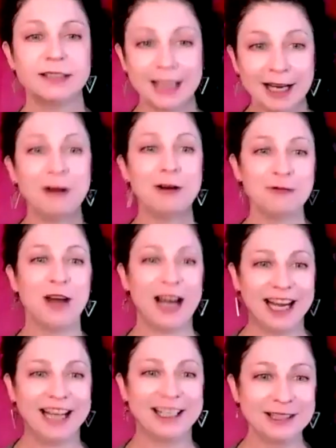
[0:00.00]

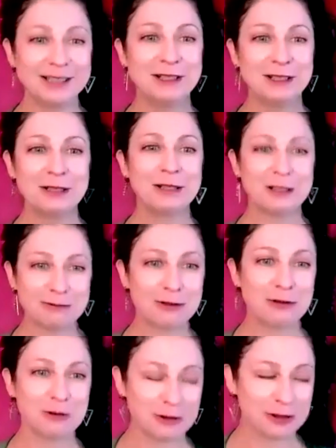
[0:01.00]
terrified, of
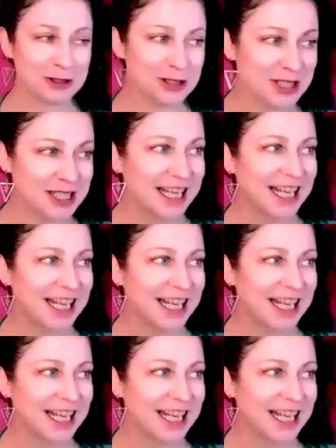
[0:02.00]
course,